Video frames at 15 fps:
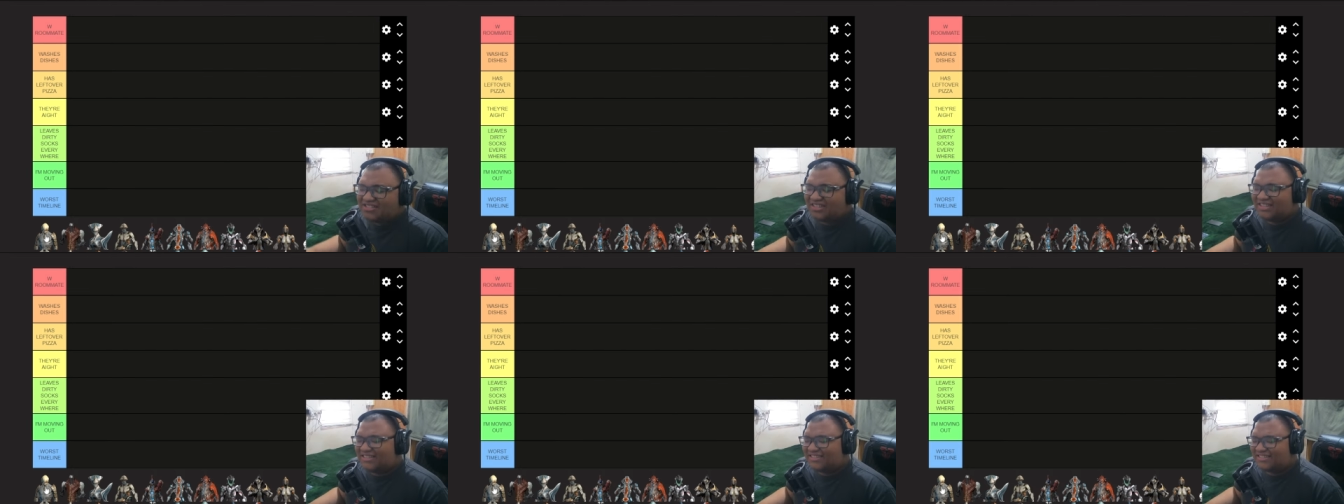
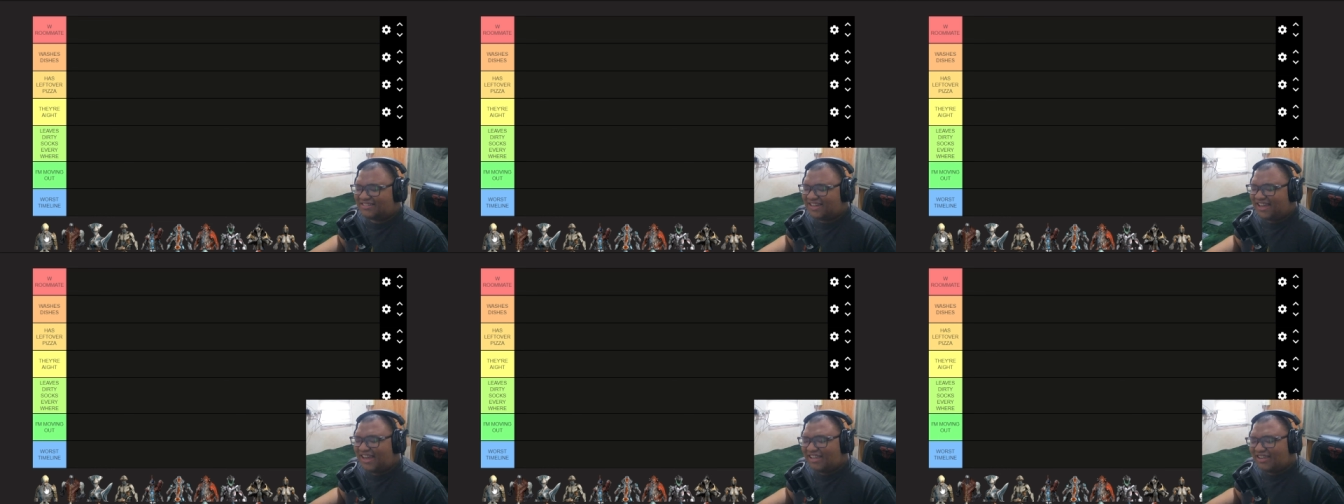is
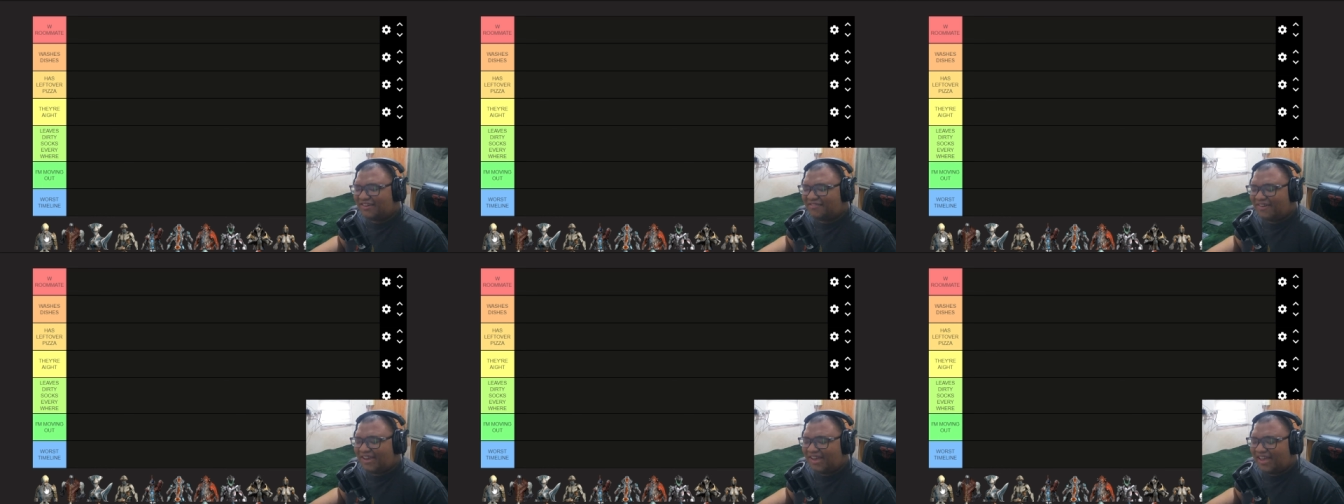kind
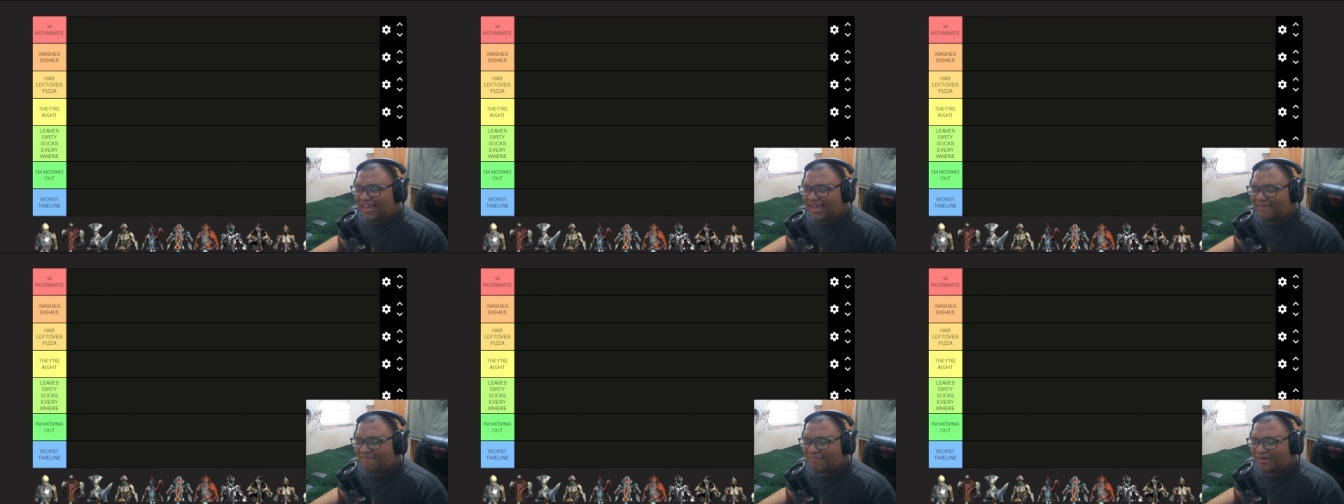of
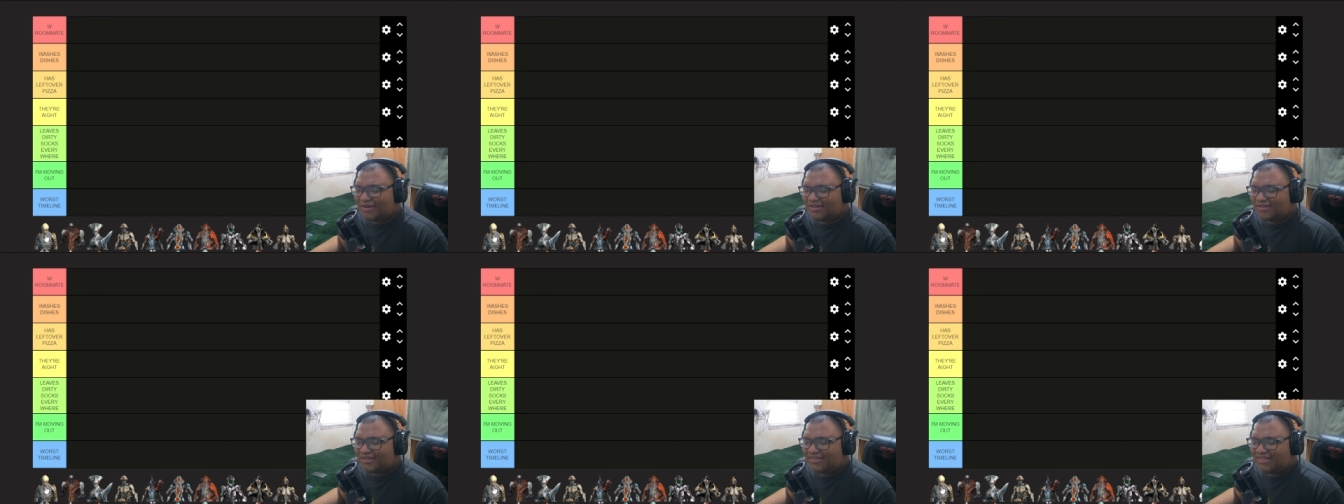a
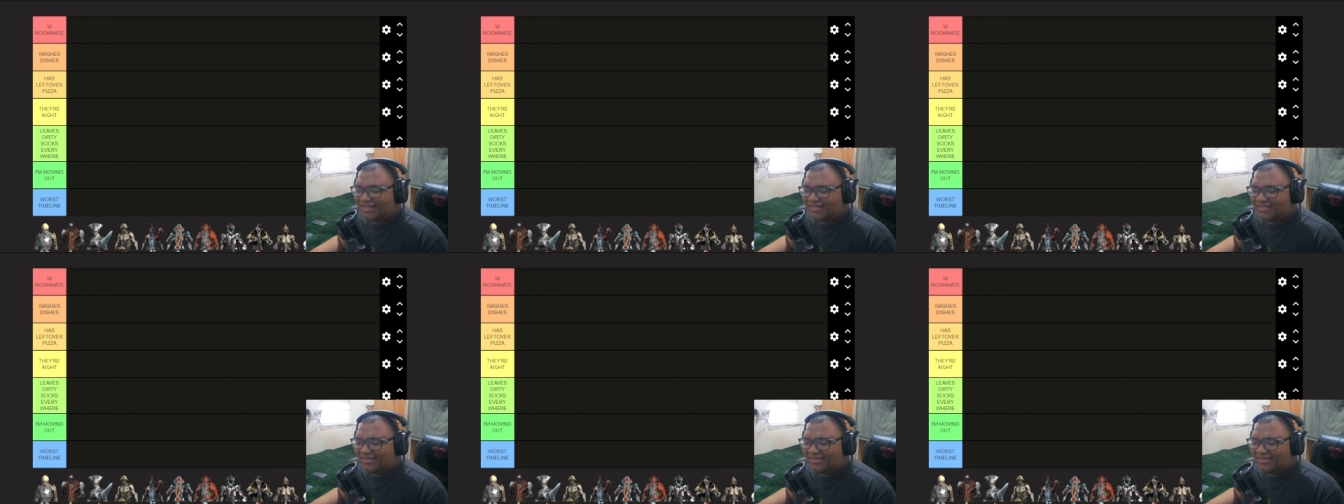person that
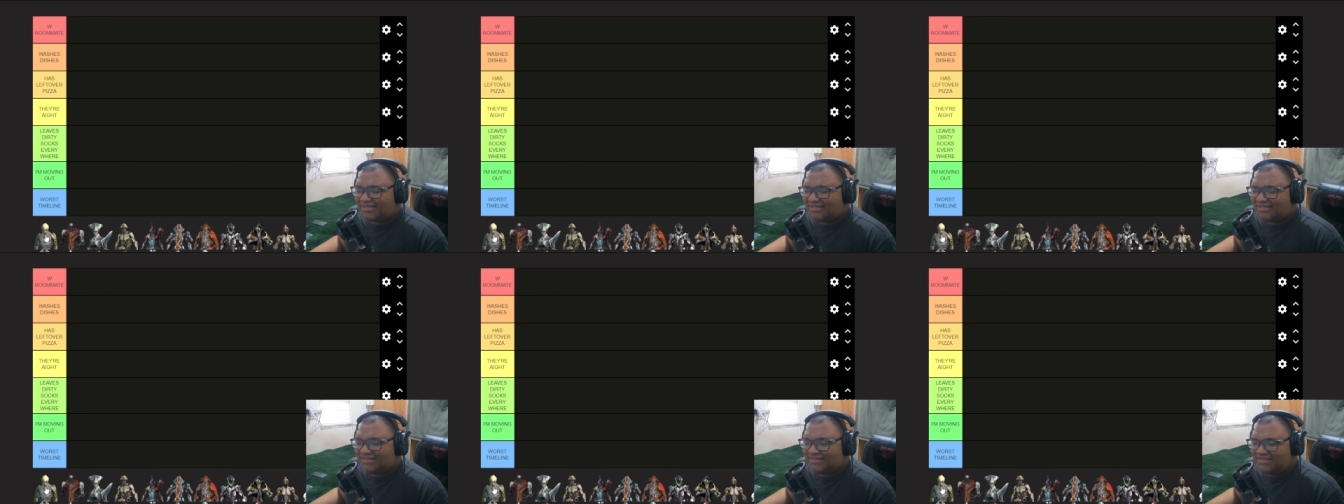
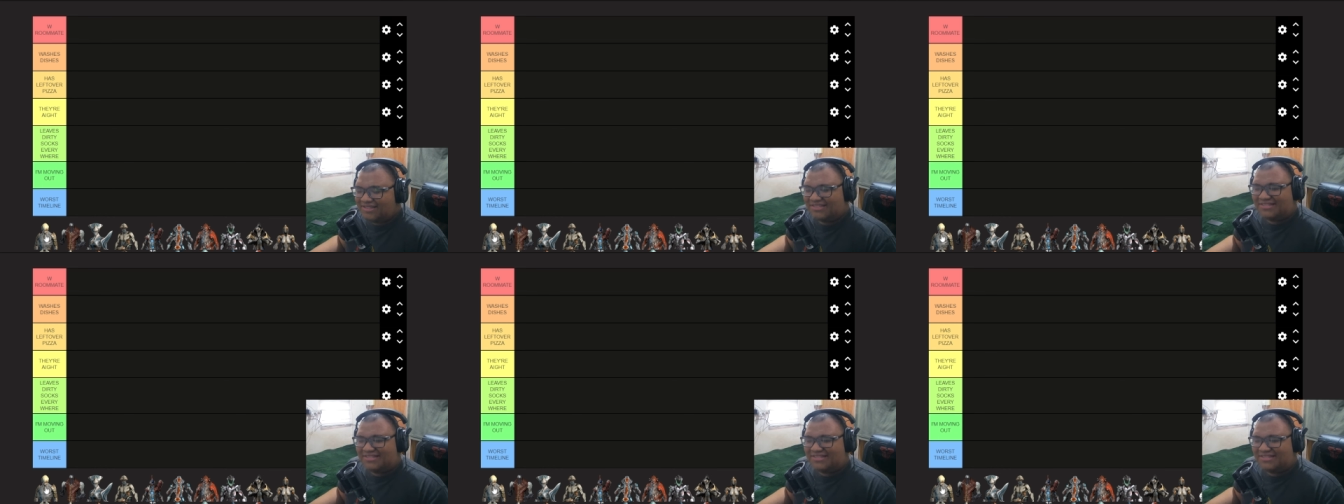just